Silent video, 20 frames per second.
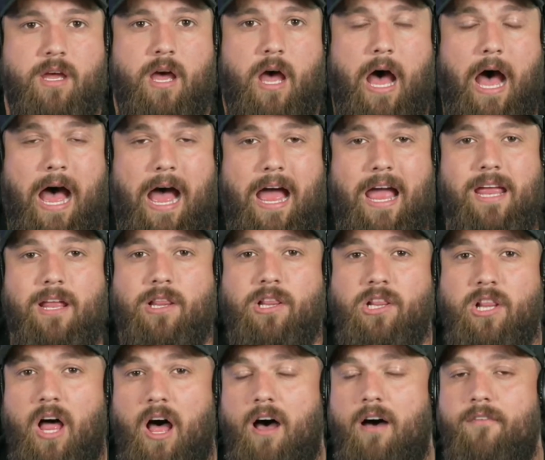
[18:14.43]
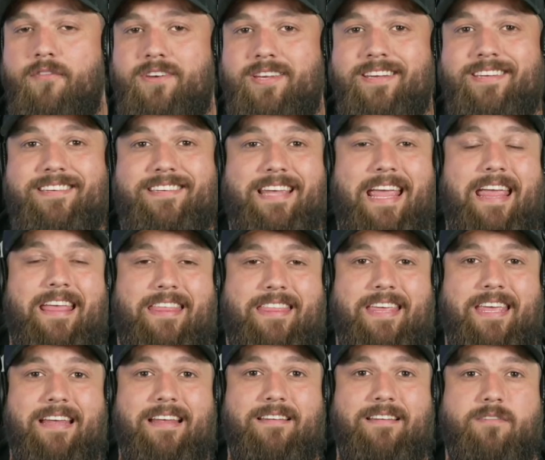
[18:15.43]
I love to say
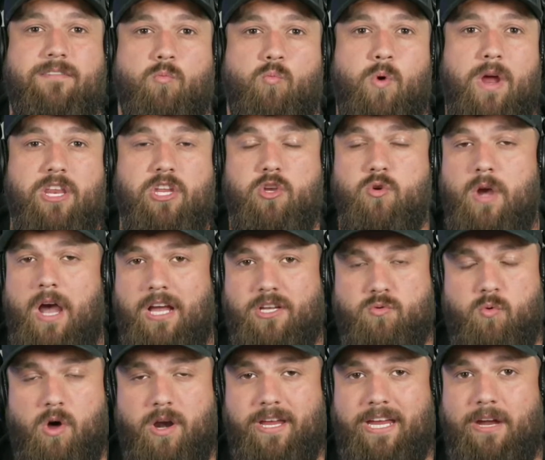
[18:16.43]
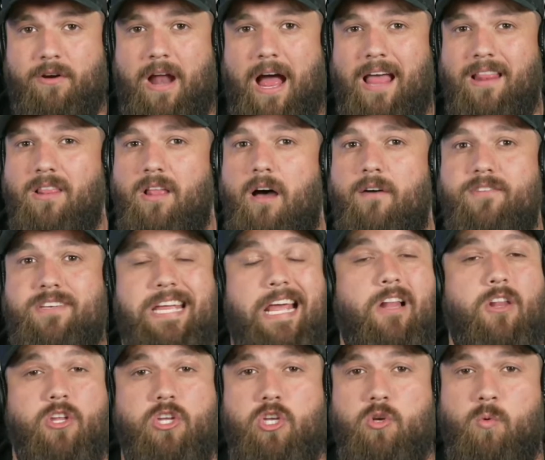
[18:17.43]
things when you guys want to hear. I love
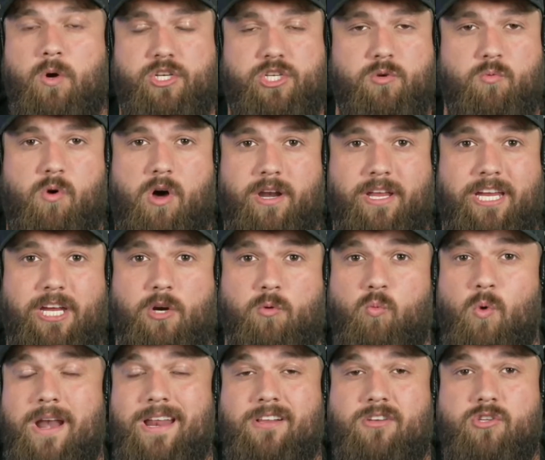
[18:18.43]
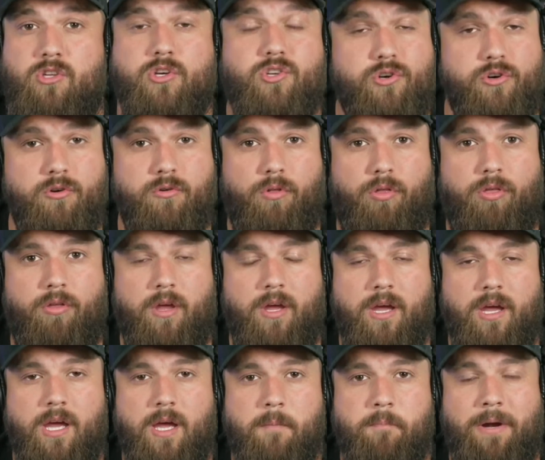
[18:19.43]
telling you what you want to hear when it's the truth.
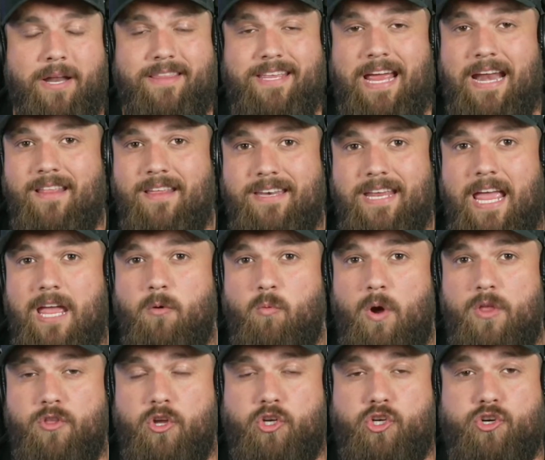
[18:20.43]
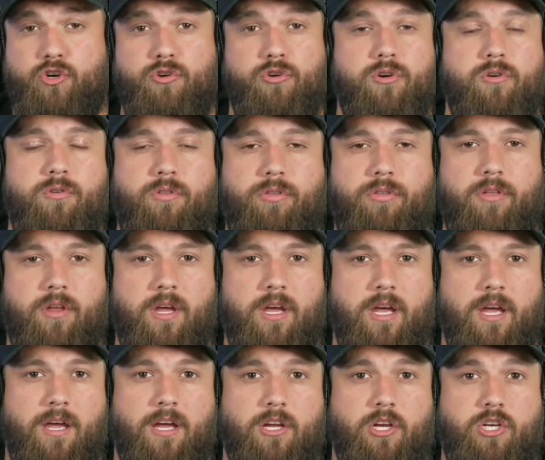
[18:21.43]
But at the end of the day, when the truth
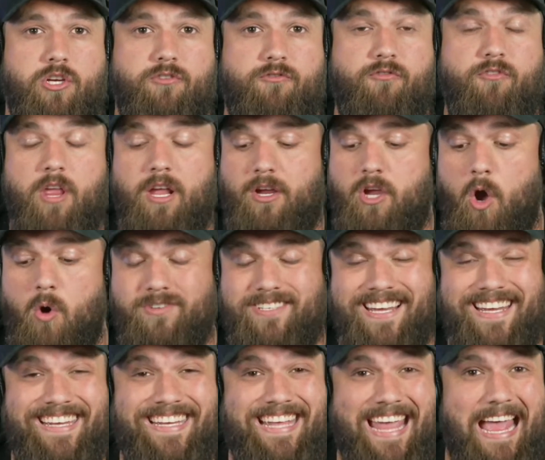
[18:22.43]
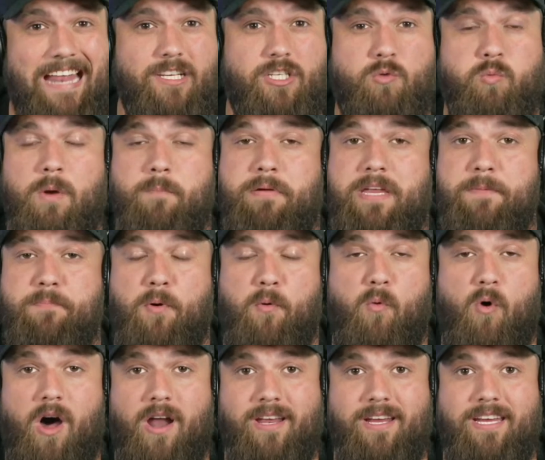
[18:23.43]
goes against what people
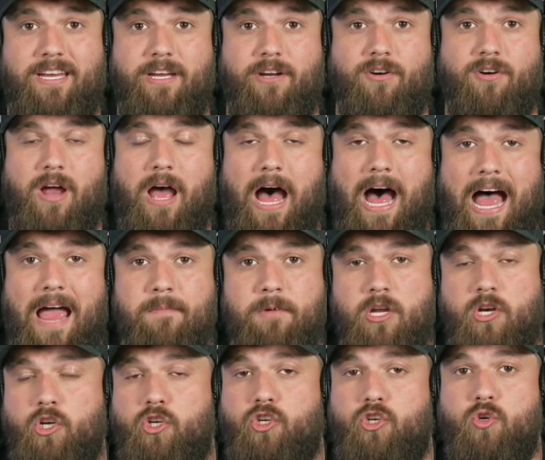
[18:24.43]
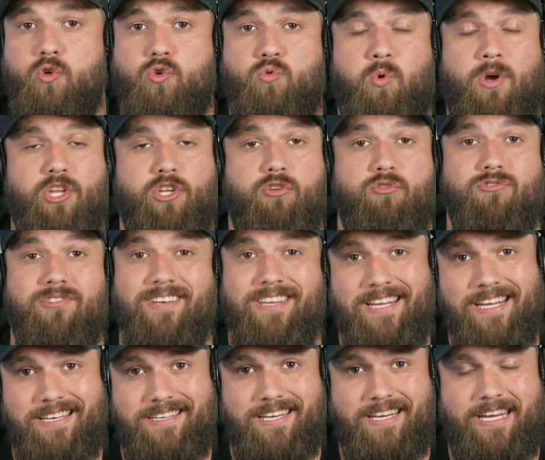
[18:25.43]
want to hear, I'm going to choose what you
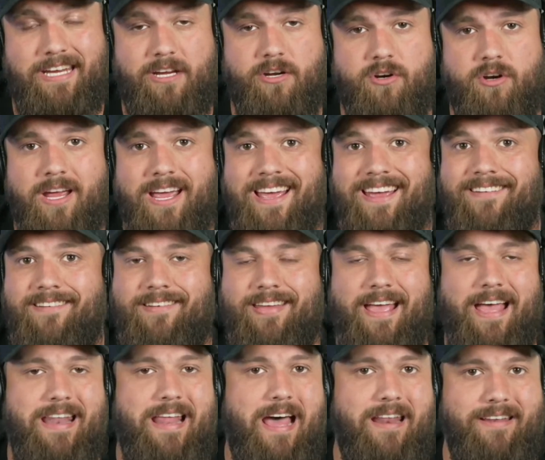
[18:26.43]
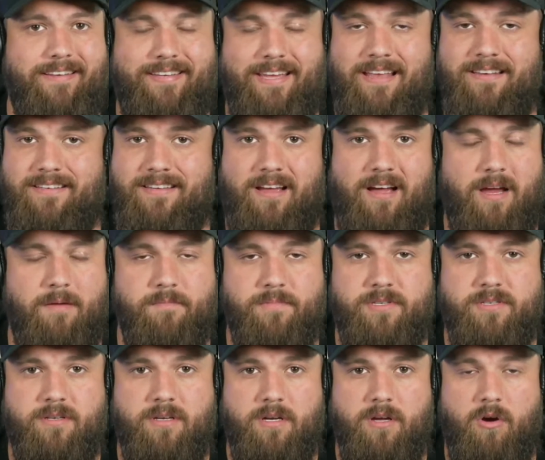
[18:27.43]
need to hear 10 out of 10
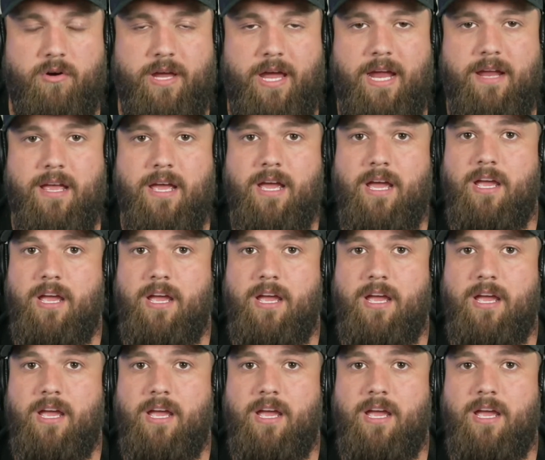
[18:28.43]
times, okay?